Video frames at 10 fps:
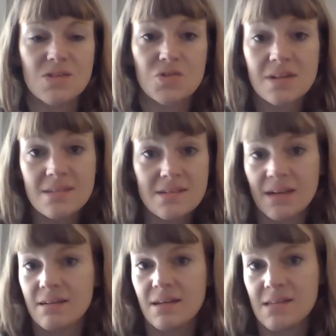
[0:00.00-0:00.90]
tricks and
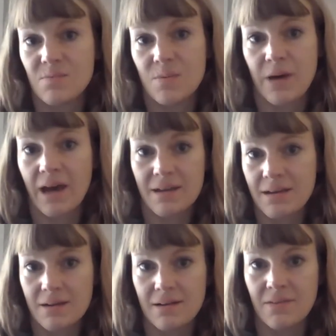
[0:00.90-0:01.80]
techniques have been
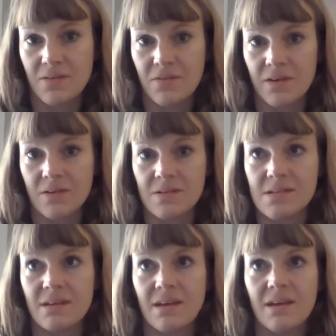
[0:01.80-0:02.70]
pioneered in the field,
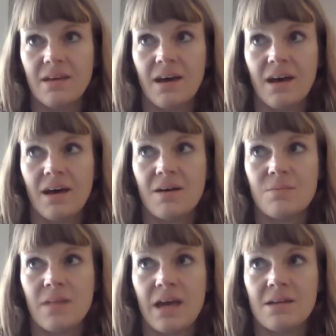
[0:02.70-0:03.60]

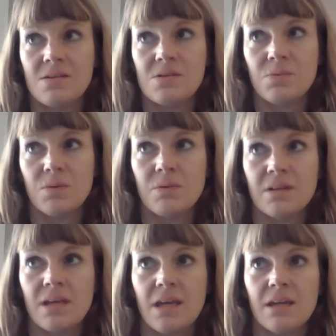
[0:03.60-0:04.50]
and we're
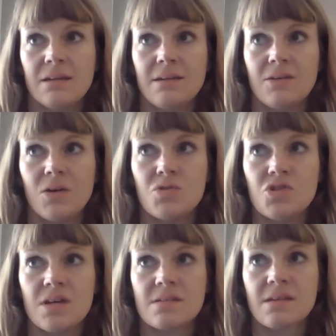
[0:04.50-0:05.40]
really
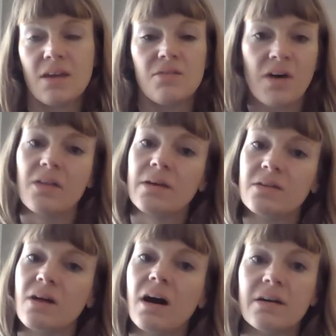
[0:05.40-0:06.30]
just kind of following
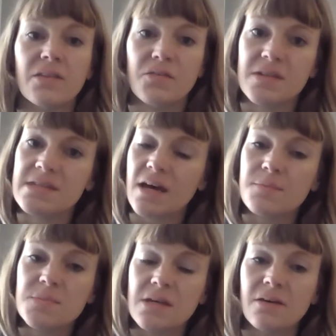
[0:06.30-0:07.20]
along in the
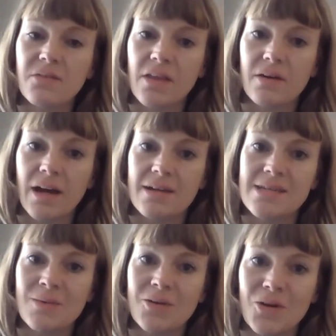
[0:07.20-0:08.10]
footsteps of other
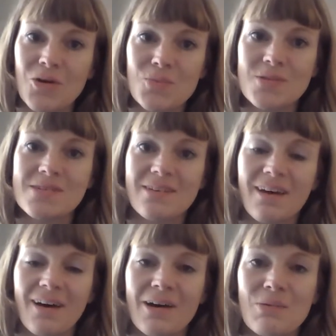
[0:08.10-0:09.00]
academic groups.
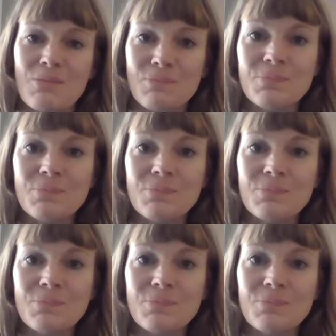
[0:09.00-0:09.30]
Yeah,